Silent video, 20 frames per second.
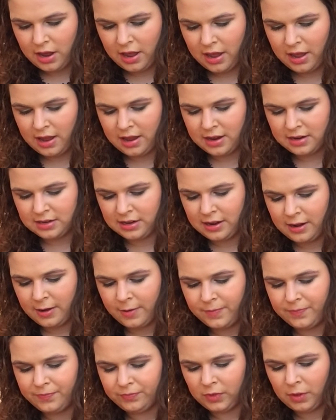
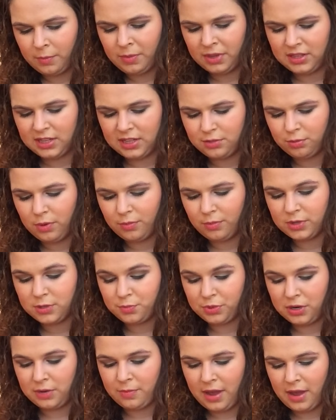And, but this one was
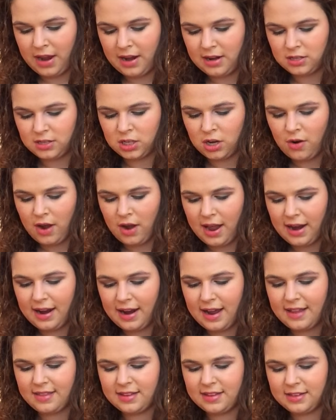pre-made. So I
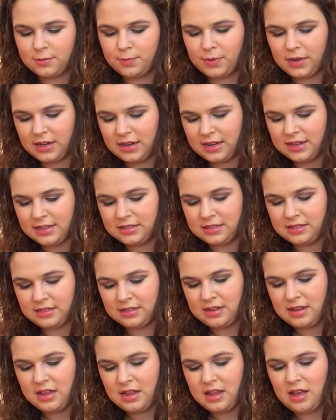got this because...
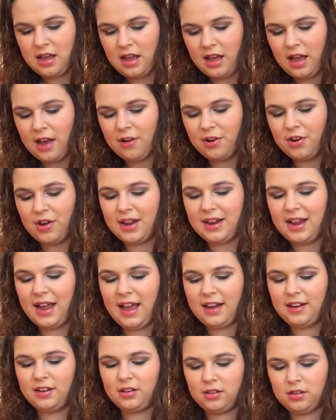I don't know, I
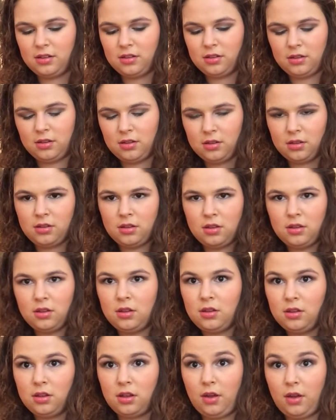hadn't,
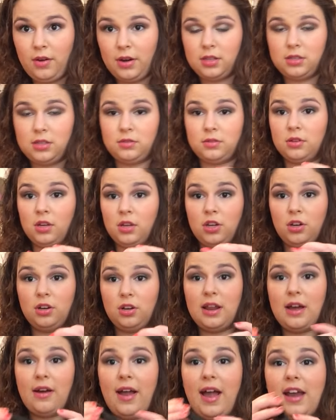all right, it's secure
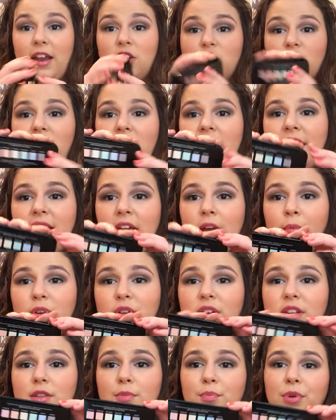now. I hadn't tried it. And when
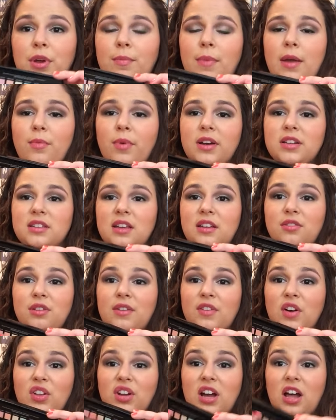you get the pre-made ones, they do
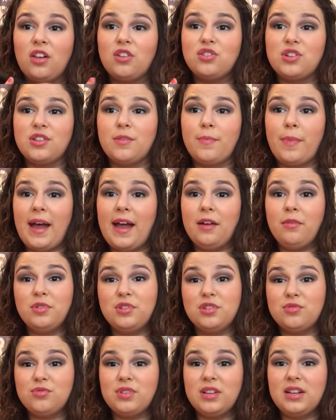have all the colors on the back,
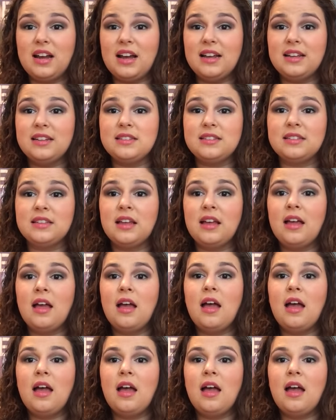which is really nice.